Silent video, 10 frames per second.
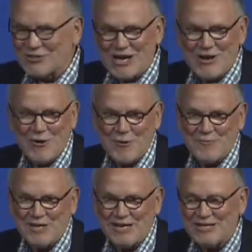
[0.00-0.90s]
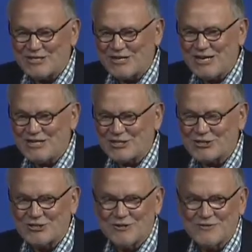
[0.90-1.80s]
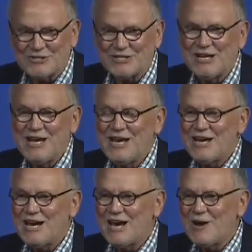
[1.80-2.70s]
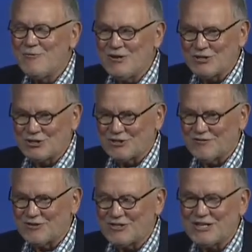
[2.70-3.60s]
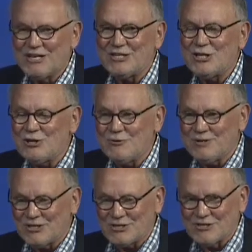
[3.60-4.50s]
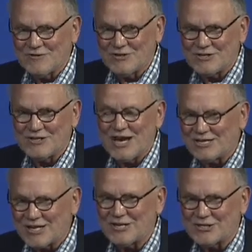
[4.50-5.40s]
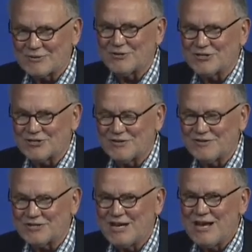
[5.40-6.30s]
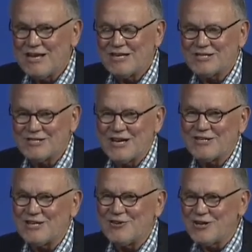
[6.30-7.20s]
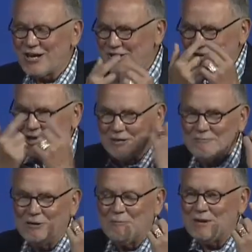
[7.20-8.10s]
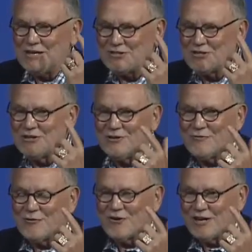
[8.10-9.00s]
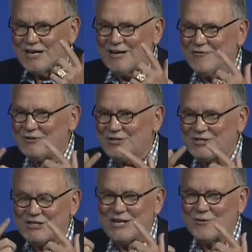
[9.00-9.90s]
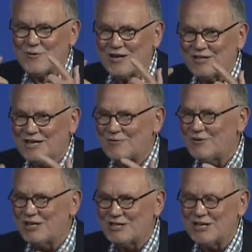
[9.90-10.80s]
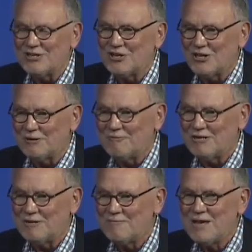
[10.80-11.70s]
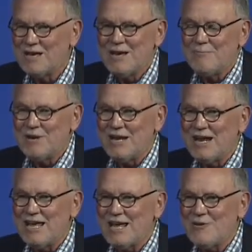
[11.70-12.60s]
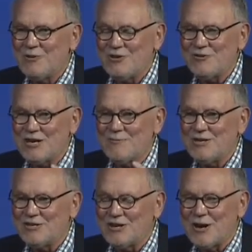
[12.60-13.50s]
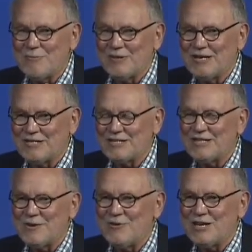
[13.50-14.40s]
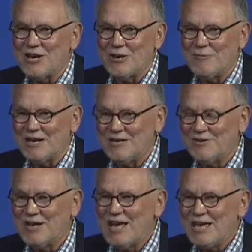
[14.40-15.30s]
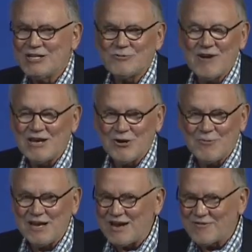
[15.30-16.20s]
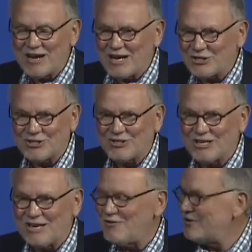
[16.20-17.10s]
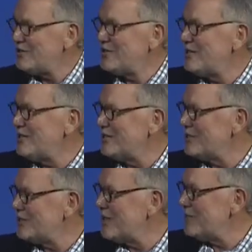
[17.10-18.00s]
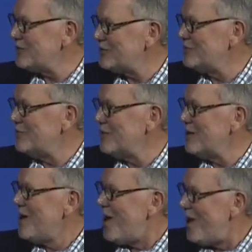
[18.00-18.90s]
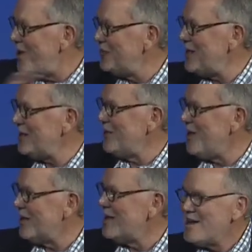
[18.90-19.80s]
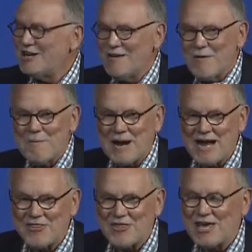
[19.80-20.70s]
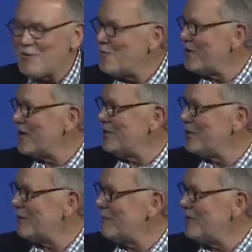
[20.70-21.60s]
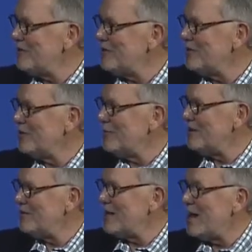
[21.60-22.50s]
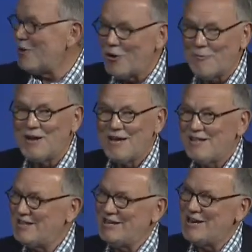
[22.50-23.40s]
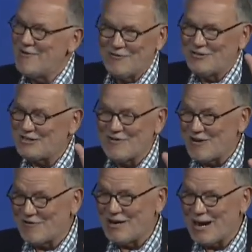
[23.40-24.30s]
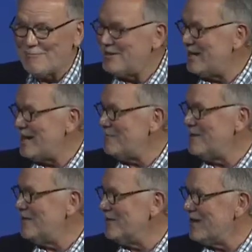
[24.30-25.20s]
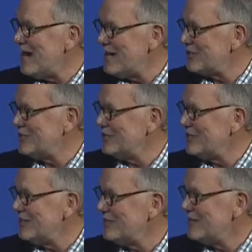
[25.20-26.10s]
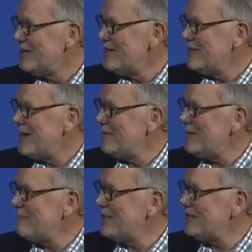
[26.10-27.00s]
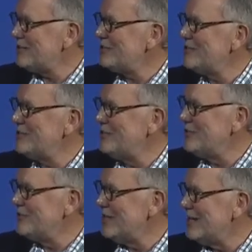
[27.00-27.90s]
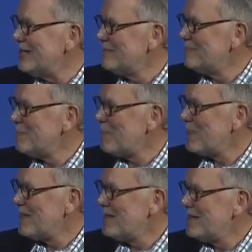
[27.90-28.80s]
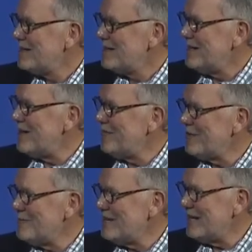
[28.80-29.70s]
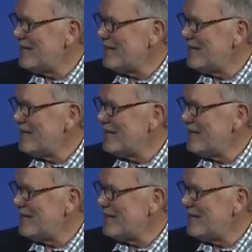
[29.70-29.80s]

So I hope that it's service, real service, that it's human service, not customer service. It's not that you've got a dollar bill pasted on your forehead, and if we just say the right thing, we'll get that dollar bill. But when you come into our place, that we care about you. It's why nobody ever asks you to leave. You could sit in a Starbucks store all day long, never buy a thing, work on your computer. I hope that never happened, that anybody ever asked you to leave. How many places could you do that? Not very many.